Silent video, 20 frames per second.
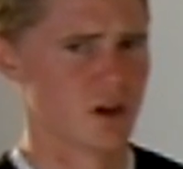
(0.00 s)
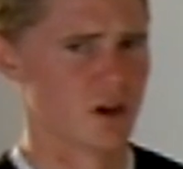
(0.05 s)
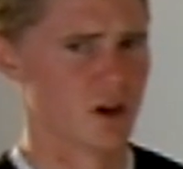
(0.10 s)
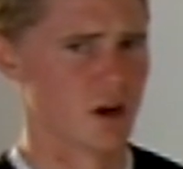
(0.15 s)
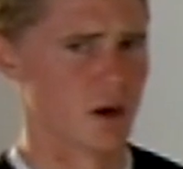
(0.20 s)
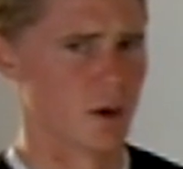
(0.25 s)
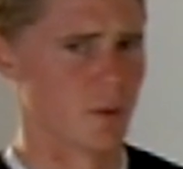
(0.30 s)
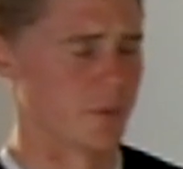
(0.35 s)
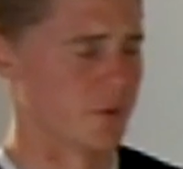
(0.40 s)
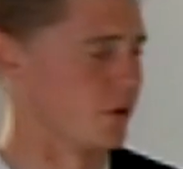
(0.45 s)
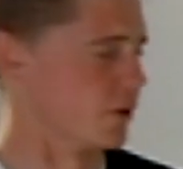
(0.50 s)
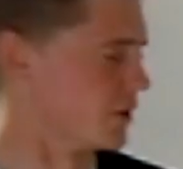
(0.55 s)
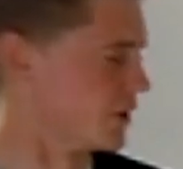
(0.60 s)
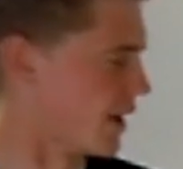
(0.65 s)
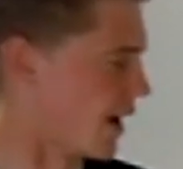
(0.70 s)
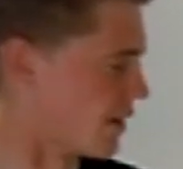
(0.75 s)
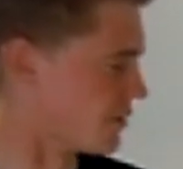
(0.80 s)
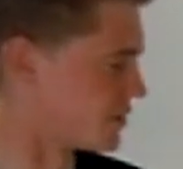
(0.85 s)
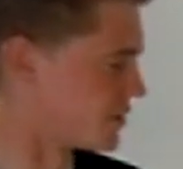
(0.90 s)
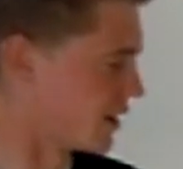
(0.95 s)
The only
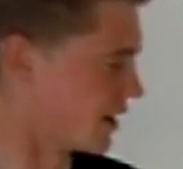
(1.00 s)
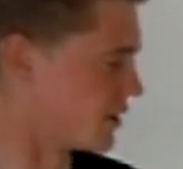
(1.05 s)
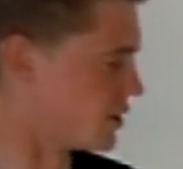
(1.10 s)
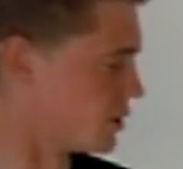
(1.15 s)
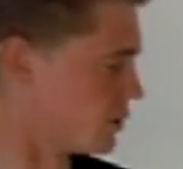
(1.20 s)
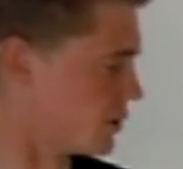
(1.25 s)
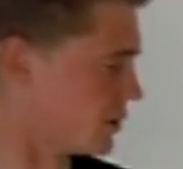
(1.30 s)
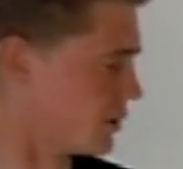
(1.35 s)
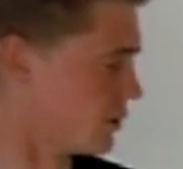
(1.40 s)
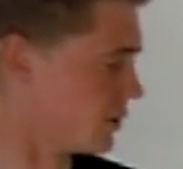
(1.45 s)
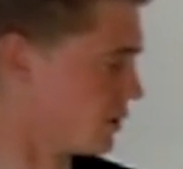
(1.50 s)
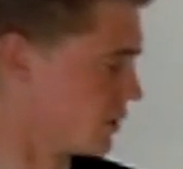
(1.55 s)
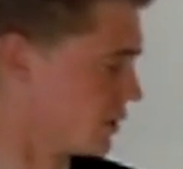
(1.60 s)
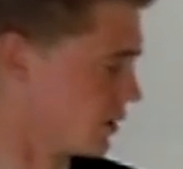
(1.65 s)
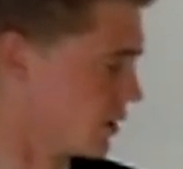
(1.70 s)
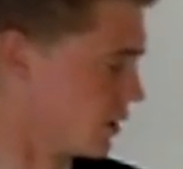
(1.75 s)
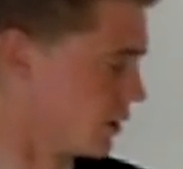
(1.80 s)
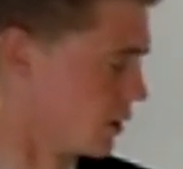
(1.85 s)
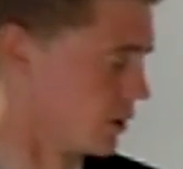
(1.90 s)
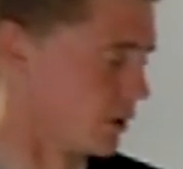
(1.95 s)
downside to it,
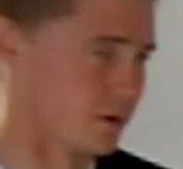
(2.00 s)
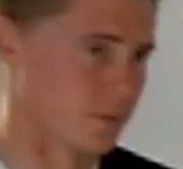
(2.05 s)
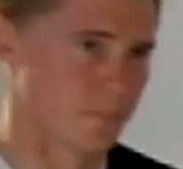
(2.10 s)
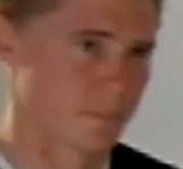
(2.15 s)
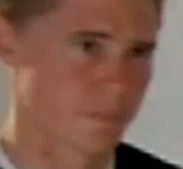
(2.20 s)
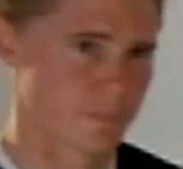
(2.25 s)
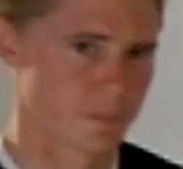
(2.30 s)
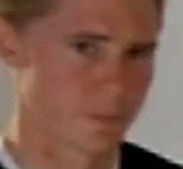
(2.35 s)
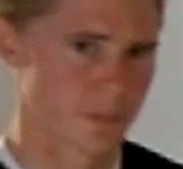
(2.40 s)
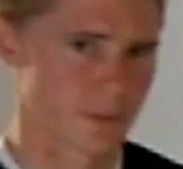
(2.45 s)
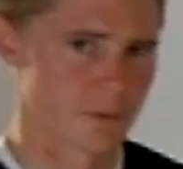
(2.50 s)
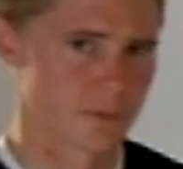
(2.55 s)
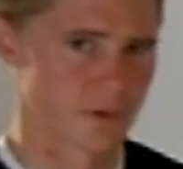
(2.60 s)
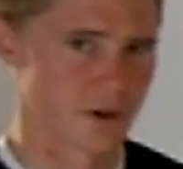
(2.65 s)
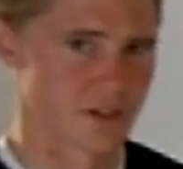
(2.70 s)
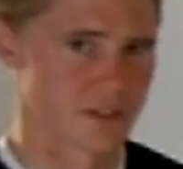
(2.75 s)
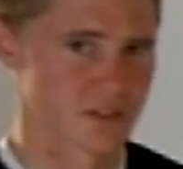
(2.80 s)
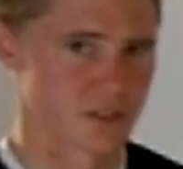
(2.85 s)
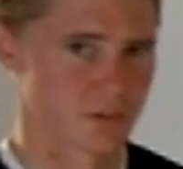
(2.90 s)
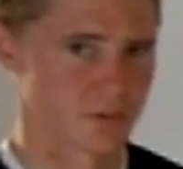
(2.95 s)

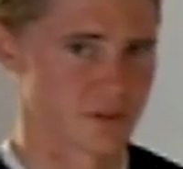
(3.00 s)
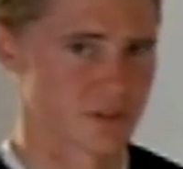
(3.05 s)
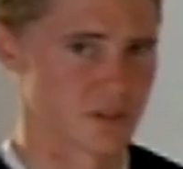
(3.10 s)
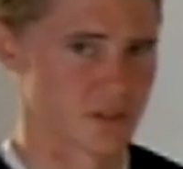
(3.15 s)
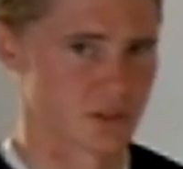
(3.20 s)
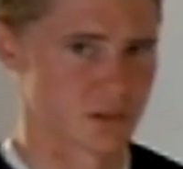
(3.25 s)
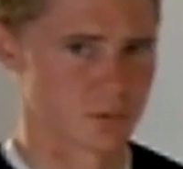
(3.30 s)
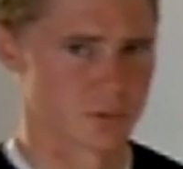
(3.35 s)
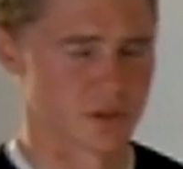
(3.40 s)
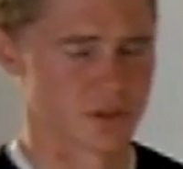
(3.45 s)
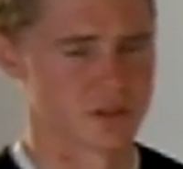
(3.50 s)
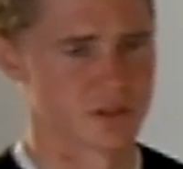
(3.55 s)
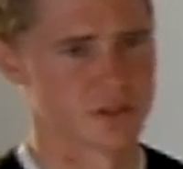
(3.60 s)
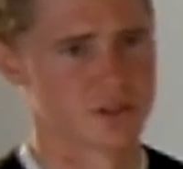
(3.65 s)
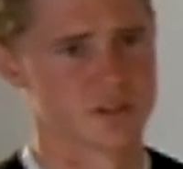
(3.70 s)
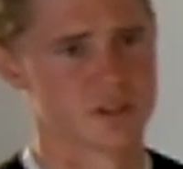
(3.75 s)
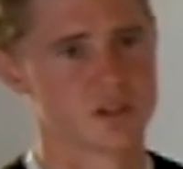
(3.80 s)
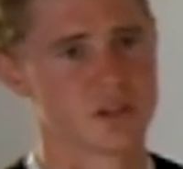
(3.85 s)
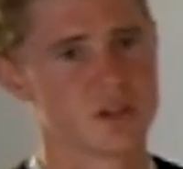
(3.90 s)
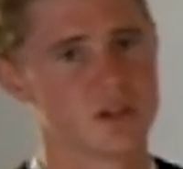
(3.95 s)
racing with these wheels,
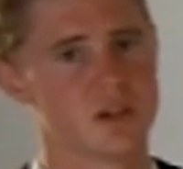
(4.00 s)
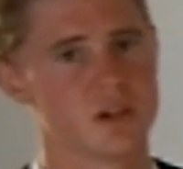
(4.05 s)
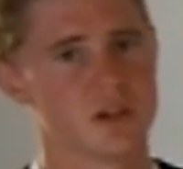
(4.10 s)
is